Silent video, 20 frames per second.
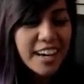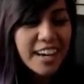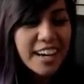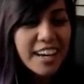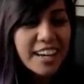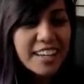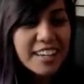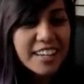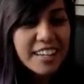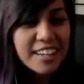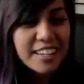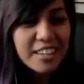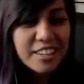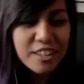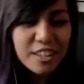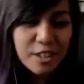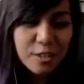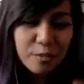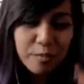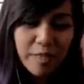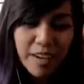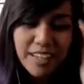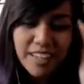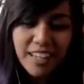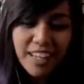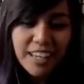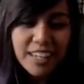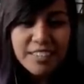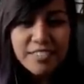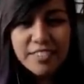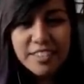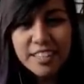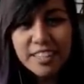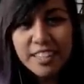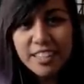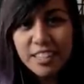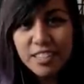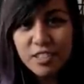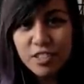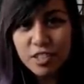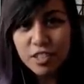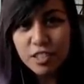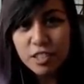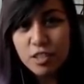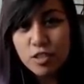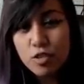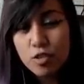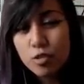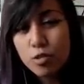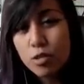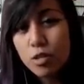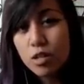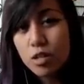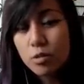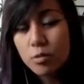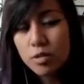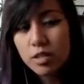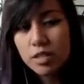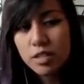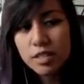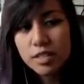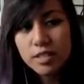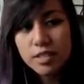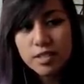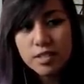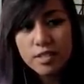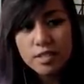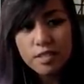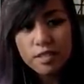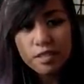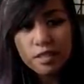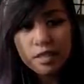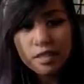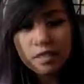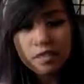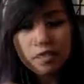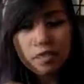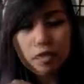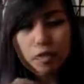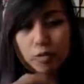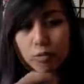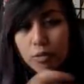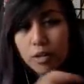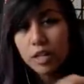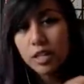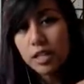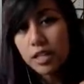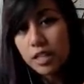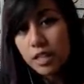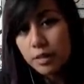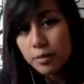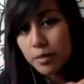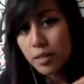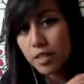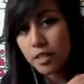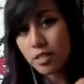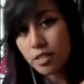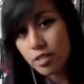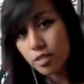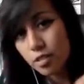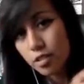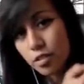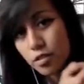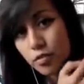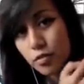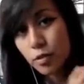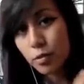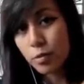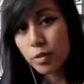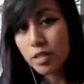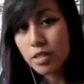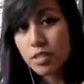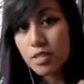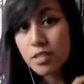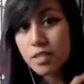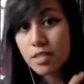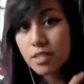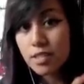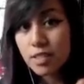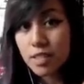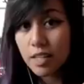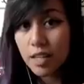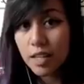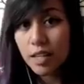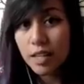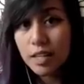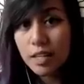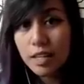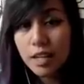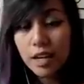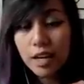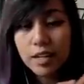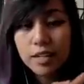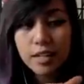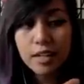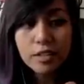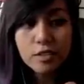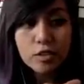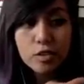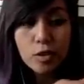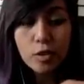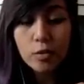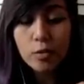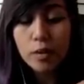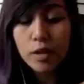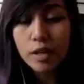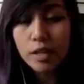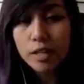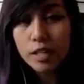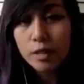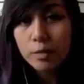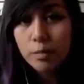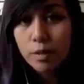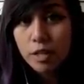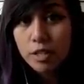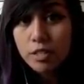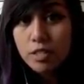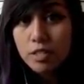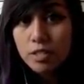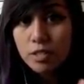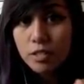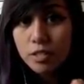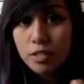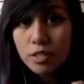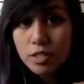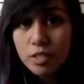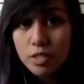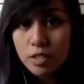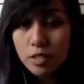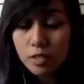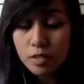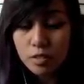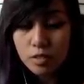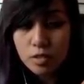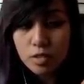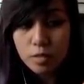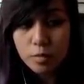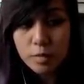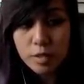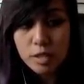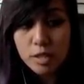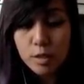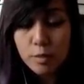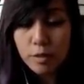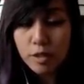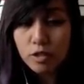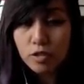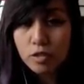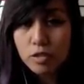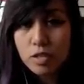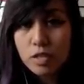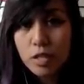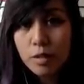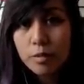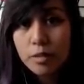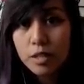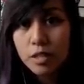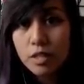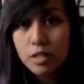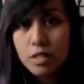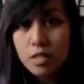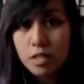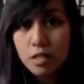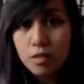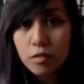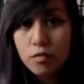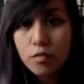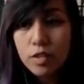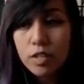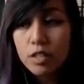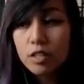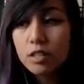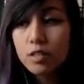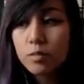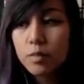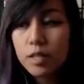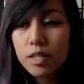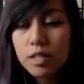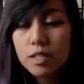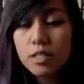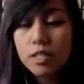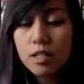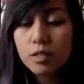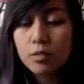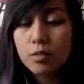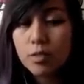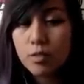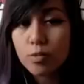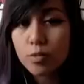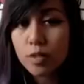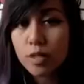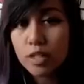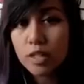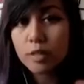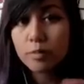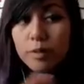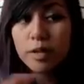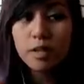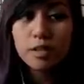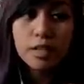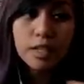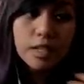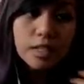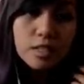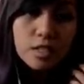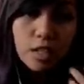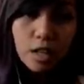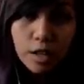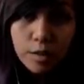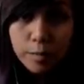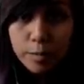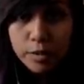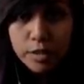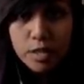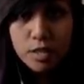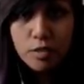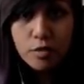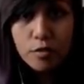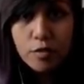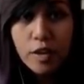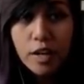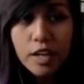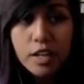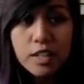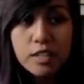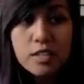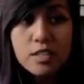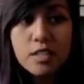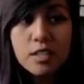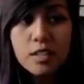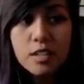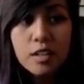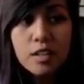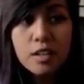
And my line of thinking during this duel was, I don't want any monsters for Wiz to negate, and I don't want any monsters to be special summoned onto the field because I was worried about like Donpa's effect,